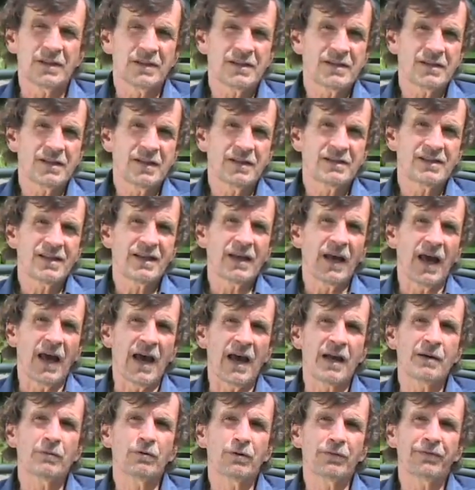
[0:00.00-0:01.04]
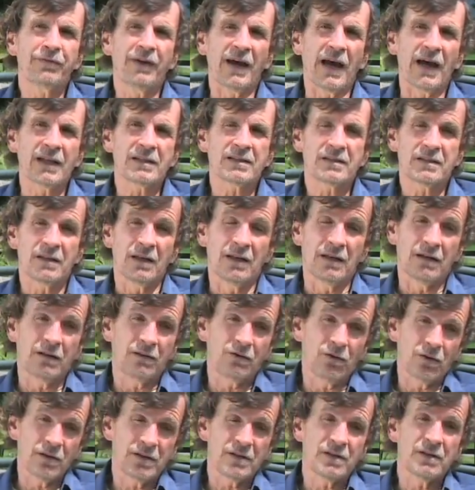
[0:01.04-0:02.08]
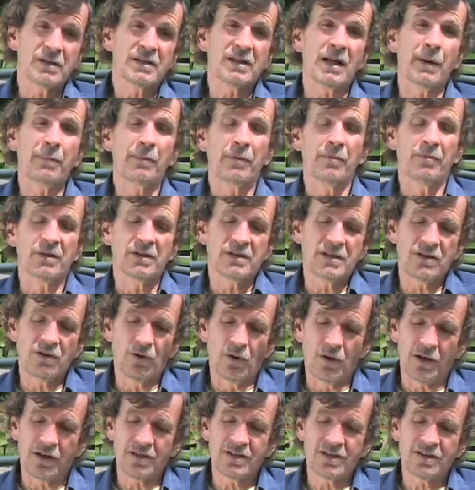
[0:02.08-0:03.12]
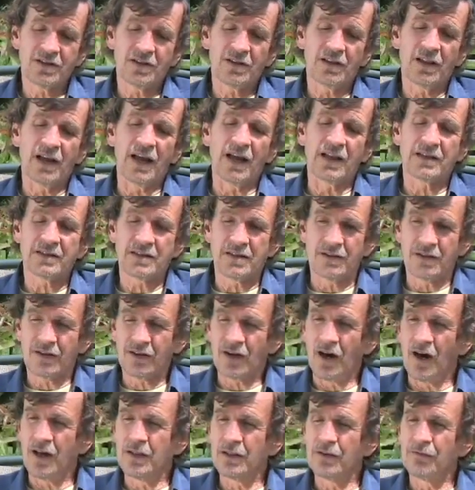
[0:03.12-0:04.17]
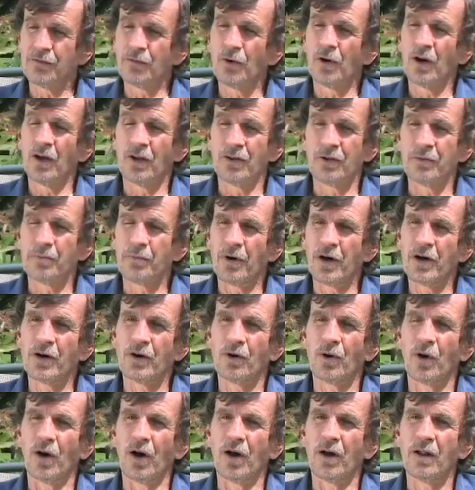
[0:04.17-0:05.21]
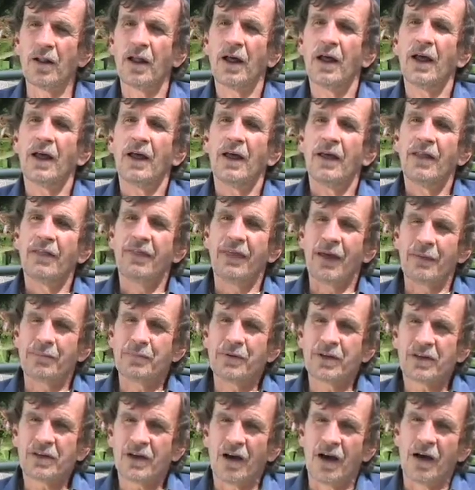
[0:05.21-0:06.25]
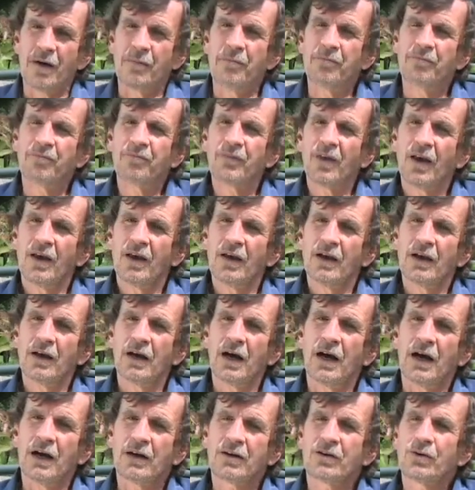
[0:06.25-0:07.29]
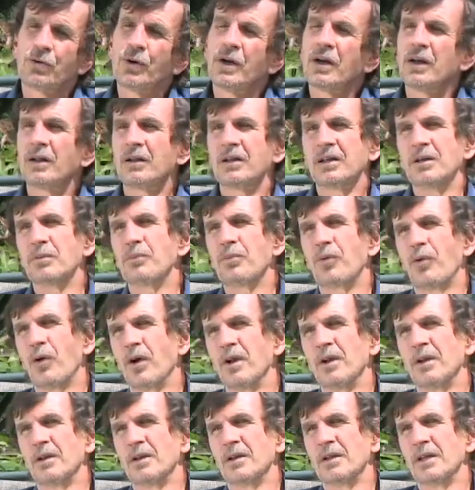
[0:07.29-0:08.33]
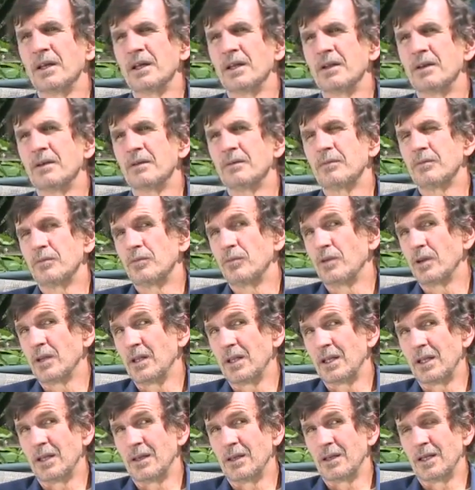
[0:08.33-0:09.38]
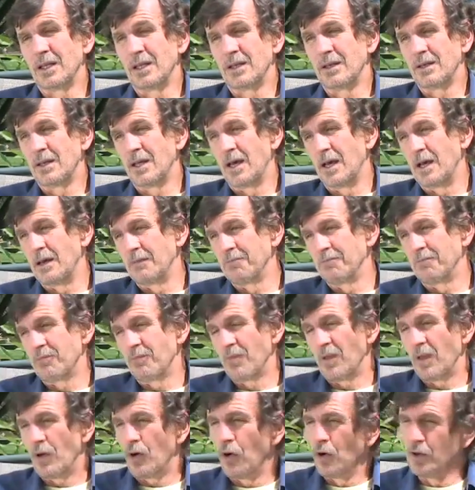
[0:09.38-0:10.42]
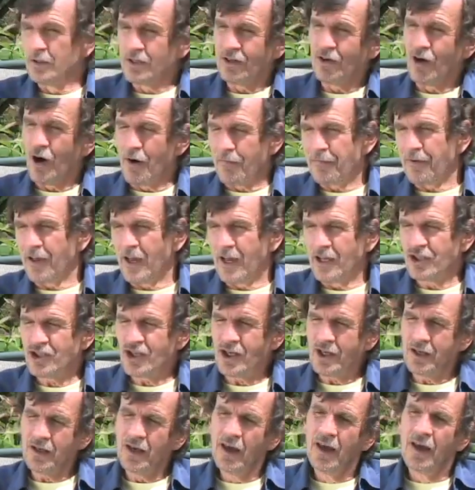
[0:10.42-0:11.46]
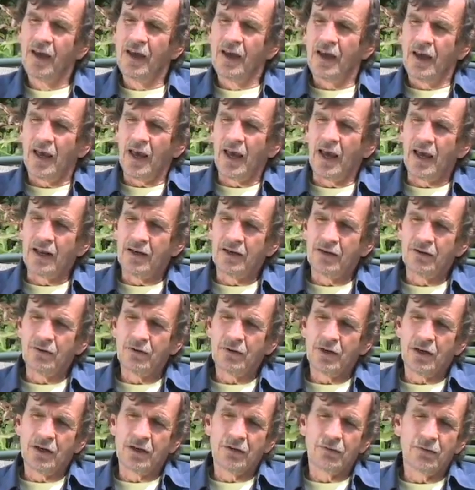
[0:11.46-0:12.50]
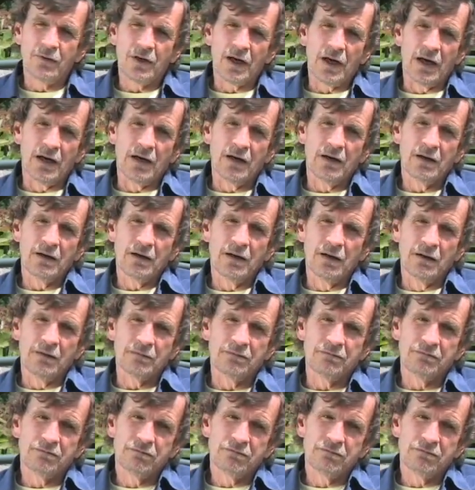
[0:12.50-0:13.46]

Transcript: It's, it's the animal fats and, of course, in supplements, the organs and glands and the cod liver oil and the butter oil that become uh, critically important in really in, in um, holding off aging and in, in uh, uh,